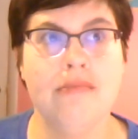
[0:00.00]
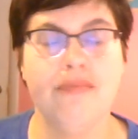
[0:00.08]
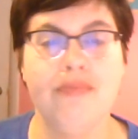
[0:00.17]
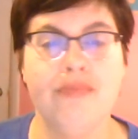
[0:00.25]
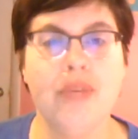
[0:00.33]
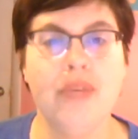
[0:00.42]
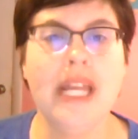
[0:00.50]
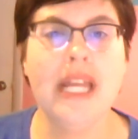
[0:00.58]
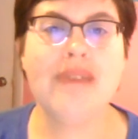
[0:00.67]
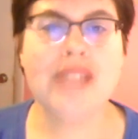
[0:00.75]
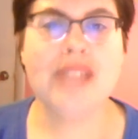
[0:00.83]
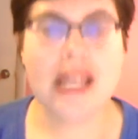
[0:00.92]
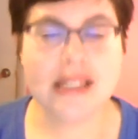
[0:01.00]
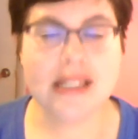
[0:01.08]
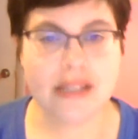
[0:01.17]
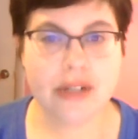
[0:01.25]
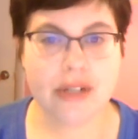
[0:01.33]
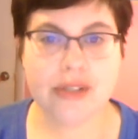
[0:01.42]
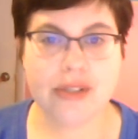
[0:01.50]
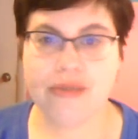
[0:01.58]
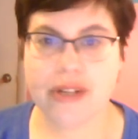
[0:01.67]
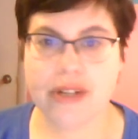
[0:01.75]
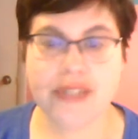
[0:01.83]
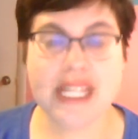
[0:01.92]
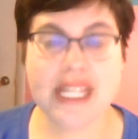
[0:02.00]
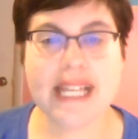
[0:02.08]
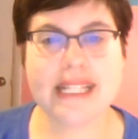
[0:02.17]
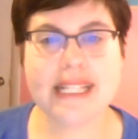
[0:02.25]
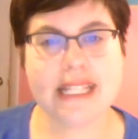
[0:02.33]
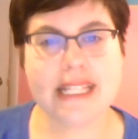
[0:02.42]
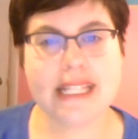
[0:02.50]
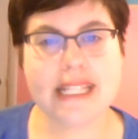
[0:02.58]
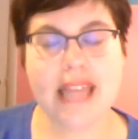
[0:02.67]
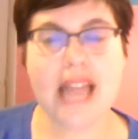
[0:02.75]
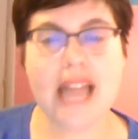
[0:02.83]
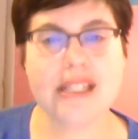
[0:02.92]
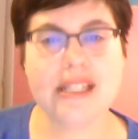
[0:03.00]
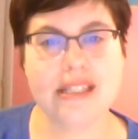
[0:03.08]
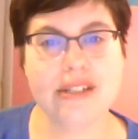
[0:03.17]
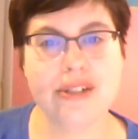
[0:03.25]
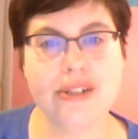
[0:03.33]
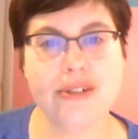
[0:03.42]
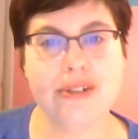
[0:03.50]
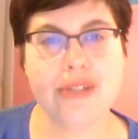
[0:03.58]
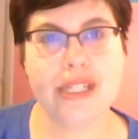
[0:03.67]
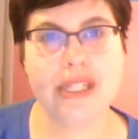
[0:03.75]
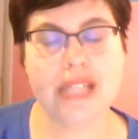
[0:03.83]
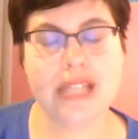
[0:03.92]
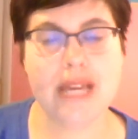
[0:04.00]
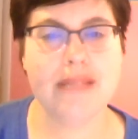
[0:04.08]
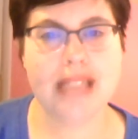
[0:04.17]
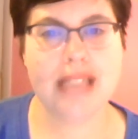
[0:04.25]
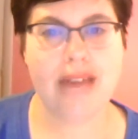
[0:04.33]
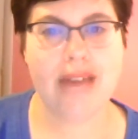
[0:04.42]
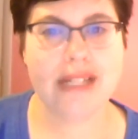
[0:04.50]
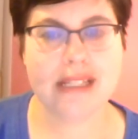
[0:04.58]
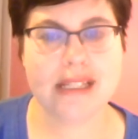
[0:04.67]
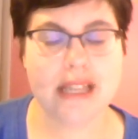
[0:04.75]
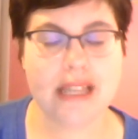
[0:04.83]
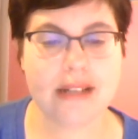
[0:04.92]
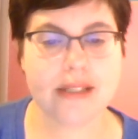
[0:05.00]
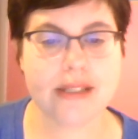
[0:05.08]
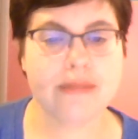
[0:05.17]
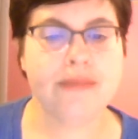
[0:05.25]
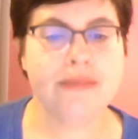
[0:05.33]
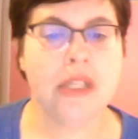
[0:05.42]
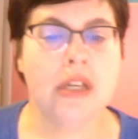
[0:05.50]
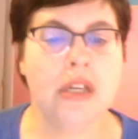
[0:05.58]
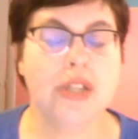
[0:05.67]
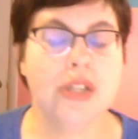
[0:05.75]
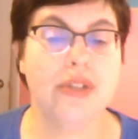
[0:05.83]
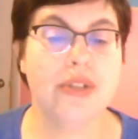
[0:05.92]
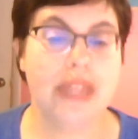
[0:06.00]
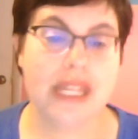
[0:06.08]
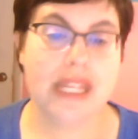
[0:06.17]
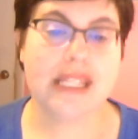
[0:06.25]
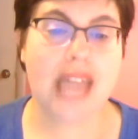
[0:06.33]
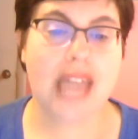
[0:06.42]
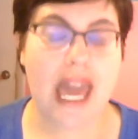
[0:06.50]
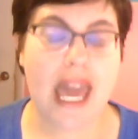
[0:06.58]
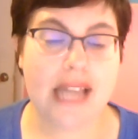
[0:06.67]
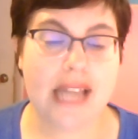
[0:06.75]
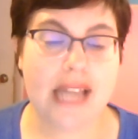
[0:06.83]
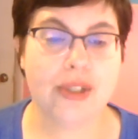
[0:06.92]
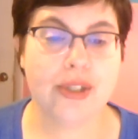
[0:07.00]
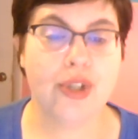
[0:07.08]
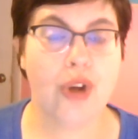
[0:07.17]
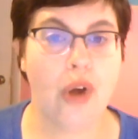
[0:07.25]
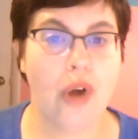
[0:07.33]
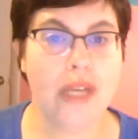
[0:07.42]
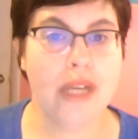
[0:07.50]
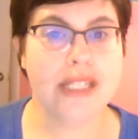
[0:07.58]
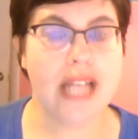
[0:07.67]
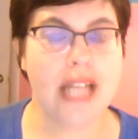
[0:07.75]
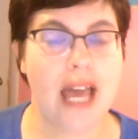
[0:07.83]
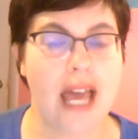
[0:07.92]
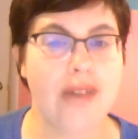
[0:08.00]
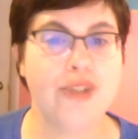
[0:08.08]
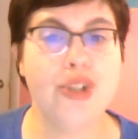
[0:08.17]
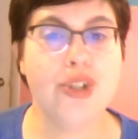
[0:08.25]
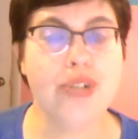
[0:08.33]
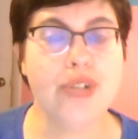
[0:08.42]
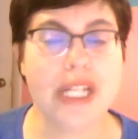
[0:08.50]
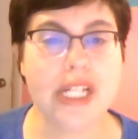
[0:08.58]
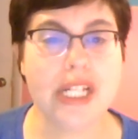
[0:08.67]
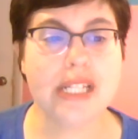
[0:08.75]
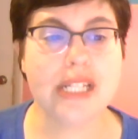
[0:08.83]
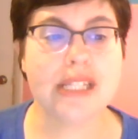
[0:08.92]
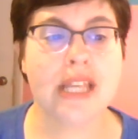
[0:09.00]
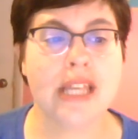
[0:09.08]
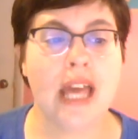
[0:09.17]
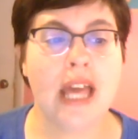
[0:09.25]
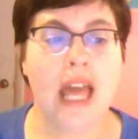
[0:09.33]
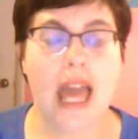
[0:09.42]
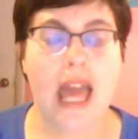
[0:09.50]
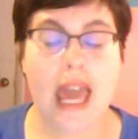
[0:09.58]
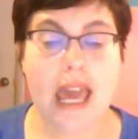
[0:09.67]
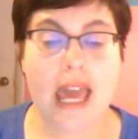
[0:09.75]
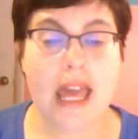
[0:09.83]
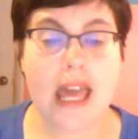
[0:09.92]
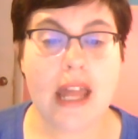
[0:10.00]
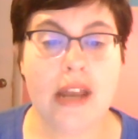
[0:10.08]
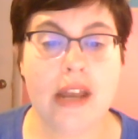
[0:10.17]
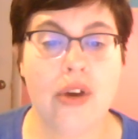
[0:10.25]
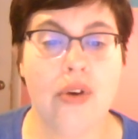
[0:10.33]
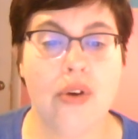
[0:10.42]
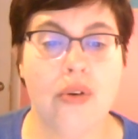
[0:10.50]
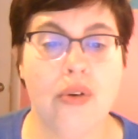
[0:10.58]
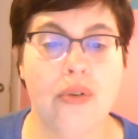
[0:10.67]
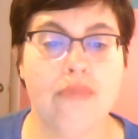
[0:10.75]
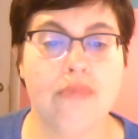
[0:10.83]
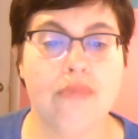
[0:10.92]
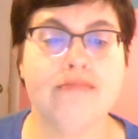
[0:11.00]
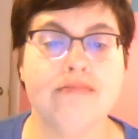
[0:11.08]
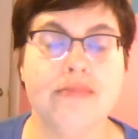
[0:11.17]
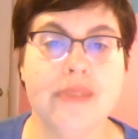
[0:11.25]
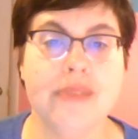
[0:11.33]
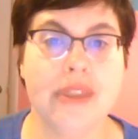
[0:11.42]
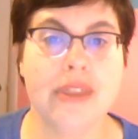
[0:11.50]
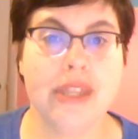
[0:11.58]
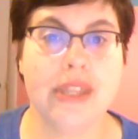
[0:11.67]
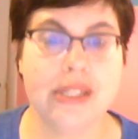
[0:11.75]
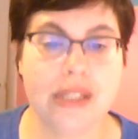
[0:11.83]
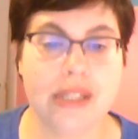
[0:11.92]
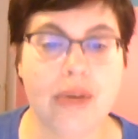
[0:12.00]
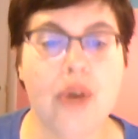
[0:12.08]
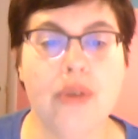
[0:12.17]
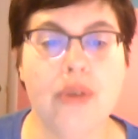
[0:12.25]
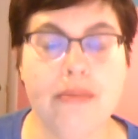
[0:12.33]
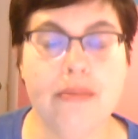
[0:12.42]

We could have 10 zeros in front of 6. That's still the same as having 6. So in this case, you're always going to have 2 digits, and the 0 would